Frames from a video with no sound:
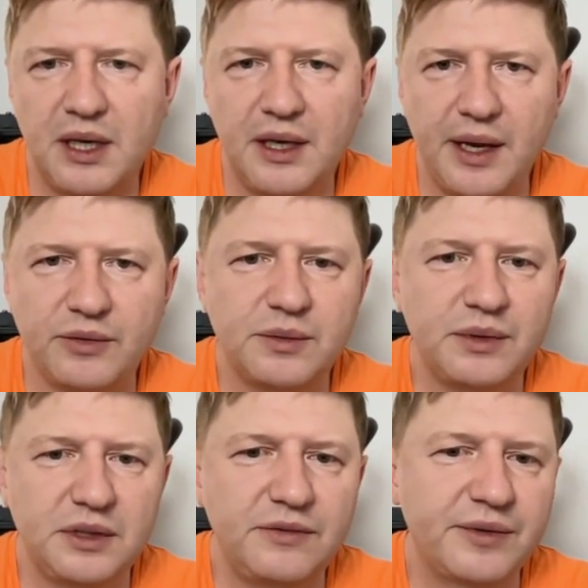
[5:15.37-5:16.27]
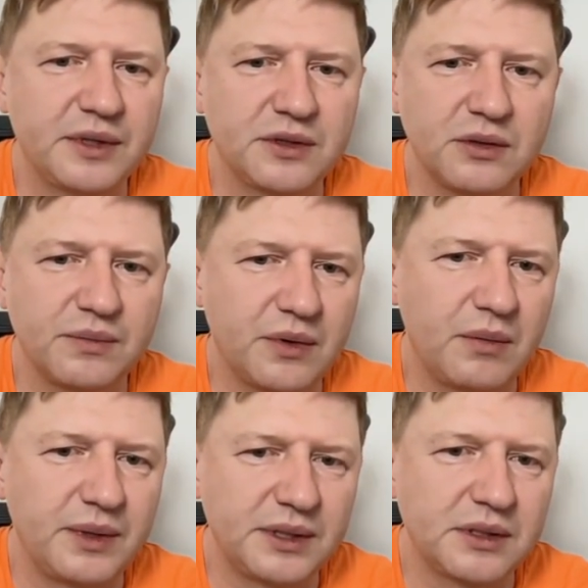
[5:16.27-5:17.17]
now it's a bit different so
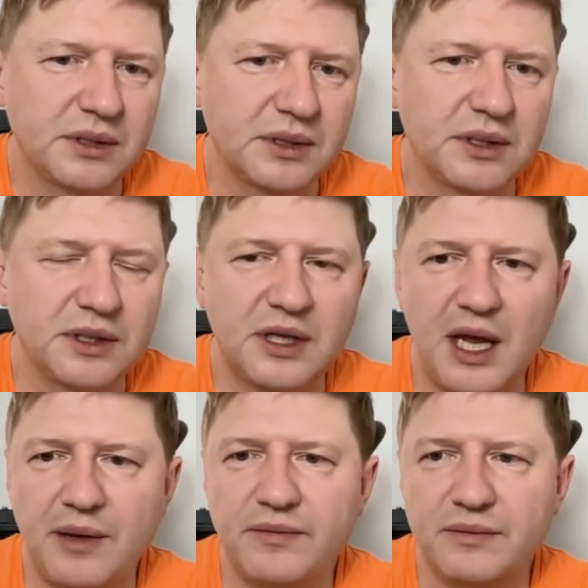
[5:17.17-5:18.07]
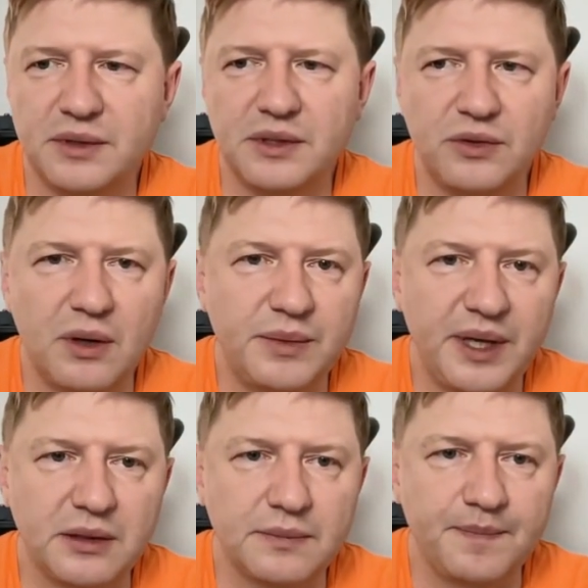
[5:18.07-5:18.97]
probably it's uh, it came with the new
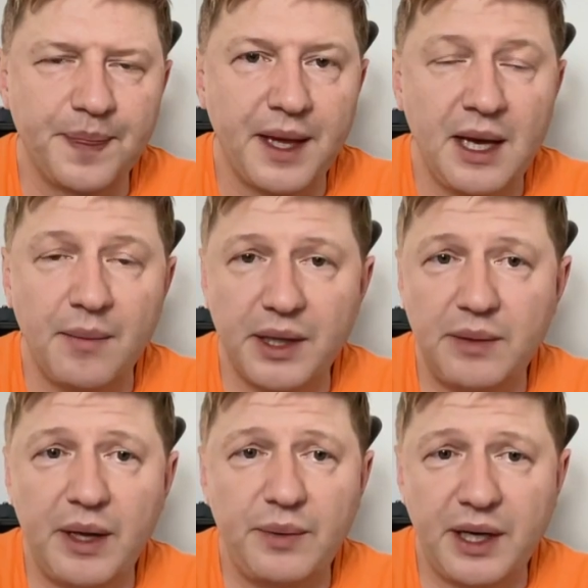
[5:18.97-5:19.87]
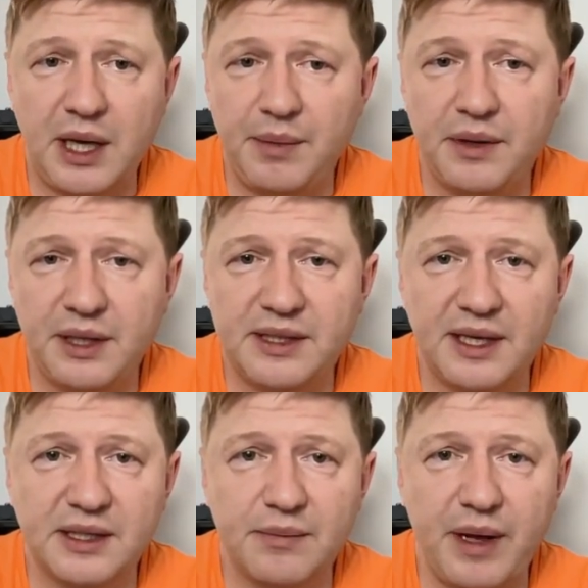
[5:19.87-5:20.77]
update but anyway we are keeping this
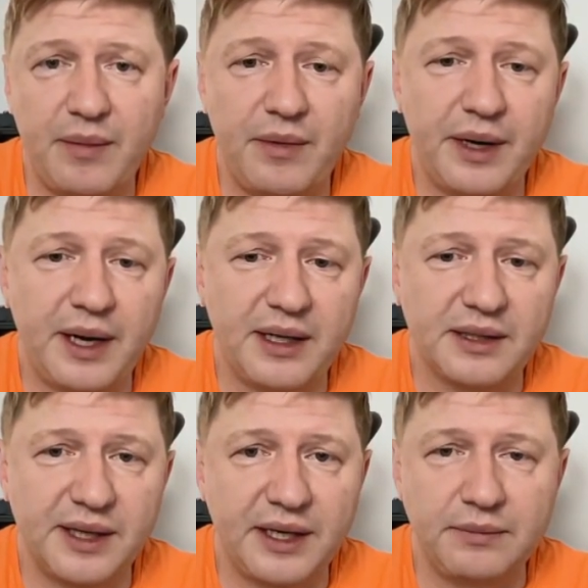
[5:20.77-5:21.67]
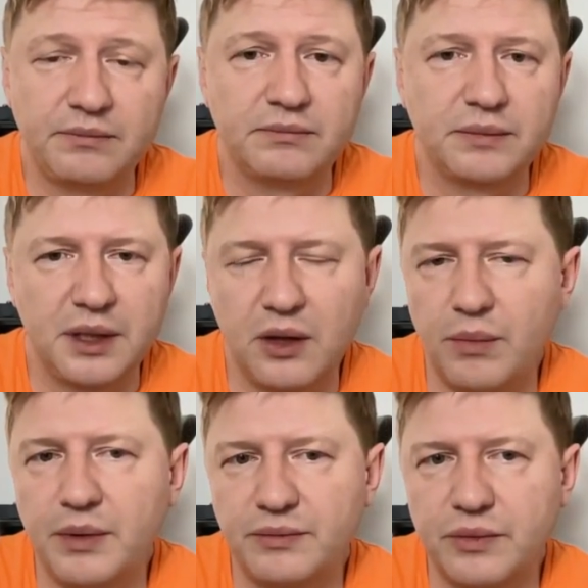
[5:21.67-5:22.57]
as a memory as a
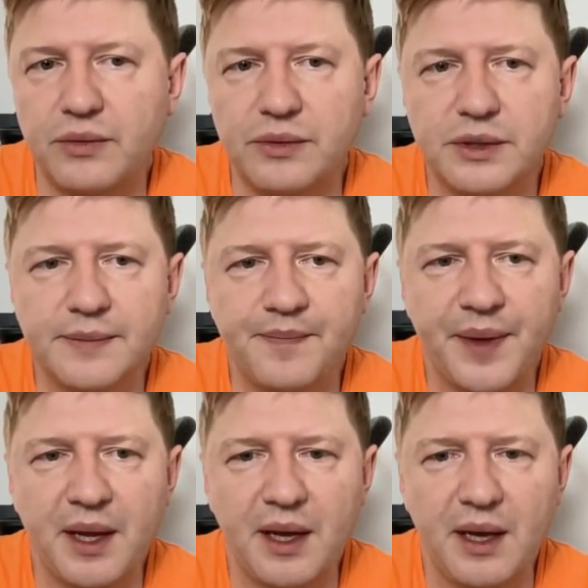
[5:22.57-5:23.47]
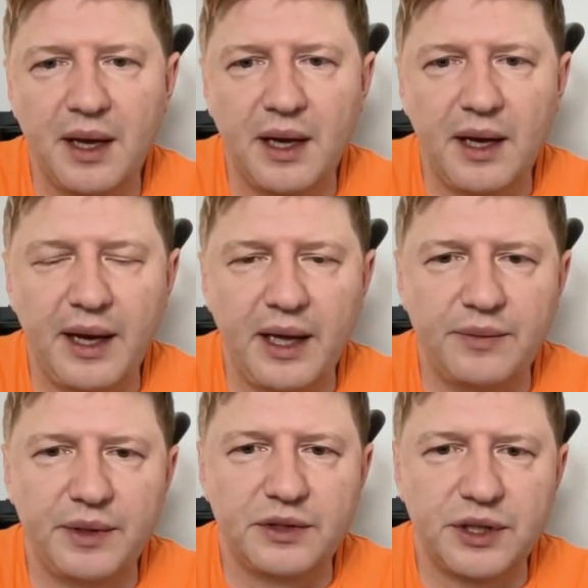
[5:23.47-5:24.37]
global rules and
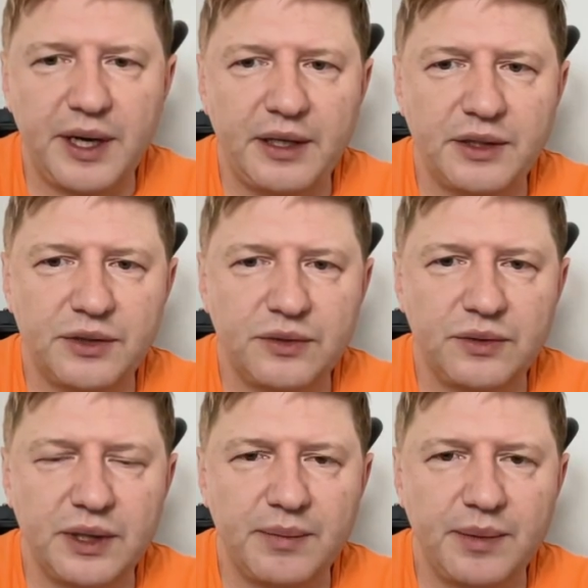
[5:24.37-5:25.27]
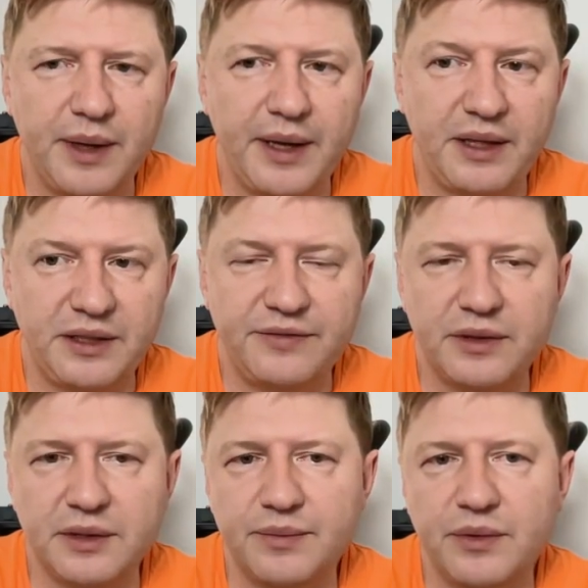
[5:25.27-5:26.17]
we are trying to apply the
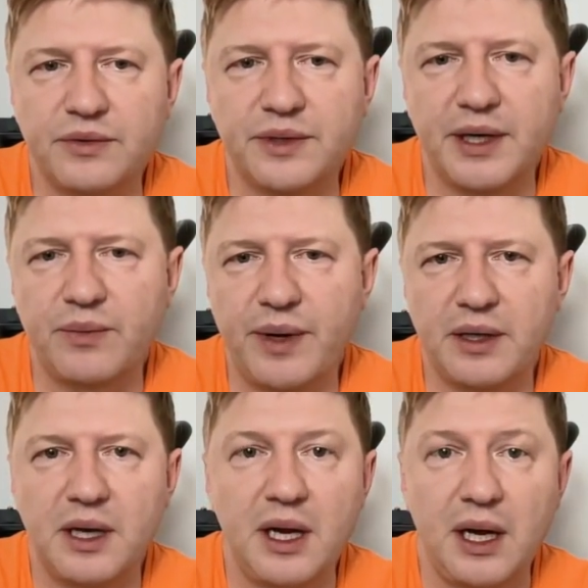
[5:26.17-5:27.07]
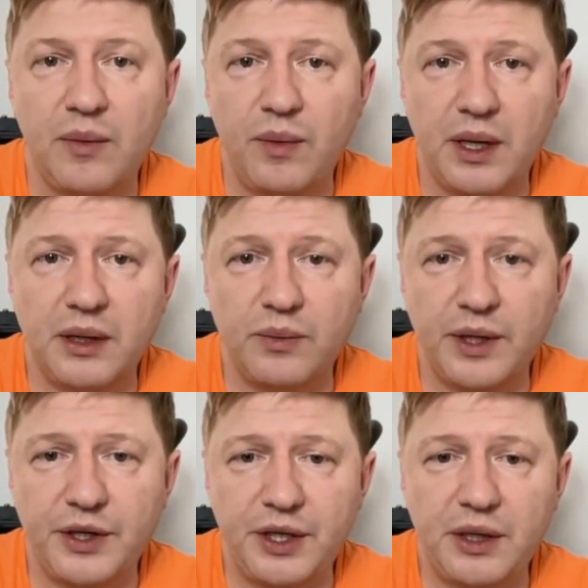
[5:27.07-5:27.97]
different approach right Where when
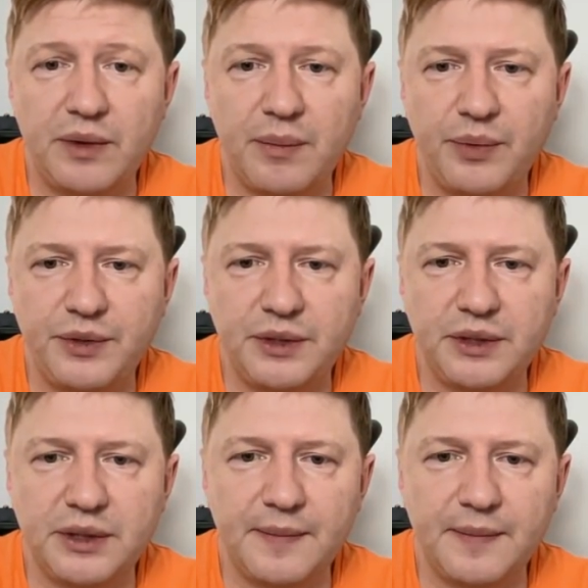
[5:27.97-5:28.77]
when here we are putting